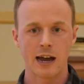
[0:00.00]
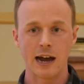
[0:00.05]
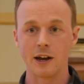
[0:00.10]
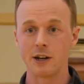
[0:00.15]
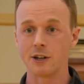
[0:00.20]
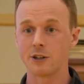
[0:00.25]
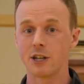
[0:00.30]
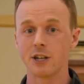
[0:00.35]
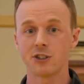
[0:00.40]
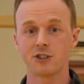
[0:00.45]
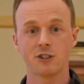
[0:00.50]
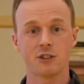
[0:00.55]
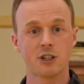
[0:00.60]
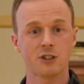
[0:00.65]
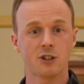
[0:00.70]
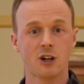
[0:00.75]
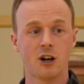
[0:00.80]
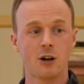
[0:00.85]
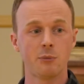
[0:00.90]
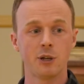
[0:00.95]
And
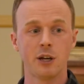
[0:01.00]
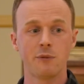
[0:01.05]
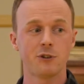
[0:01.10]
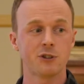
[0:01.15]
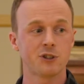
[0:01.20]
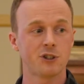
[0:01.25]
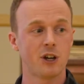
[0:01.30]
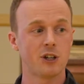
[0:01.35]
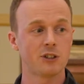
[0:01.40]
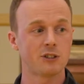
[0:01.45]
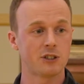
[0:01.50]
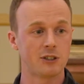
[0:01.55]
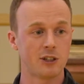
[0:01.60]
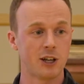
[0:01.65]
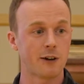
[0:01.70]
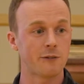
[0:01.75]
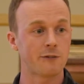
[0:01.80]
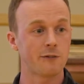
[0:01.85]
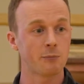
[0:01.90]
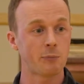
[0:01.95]
this can't be emphasized
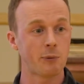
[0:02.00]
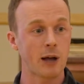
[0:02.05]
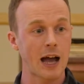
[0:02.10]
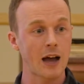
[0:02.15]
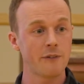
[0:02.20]
enough.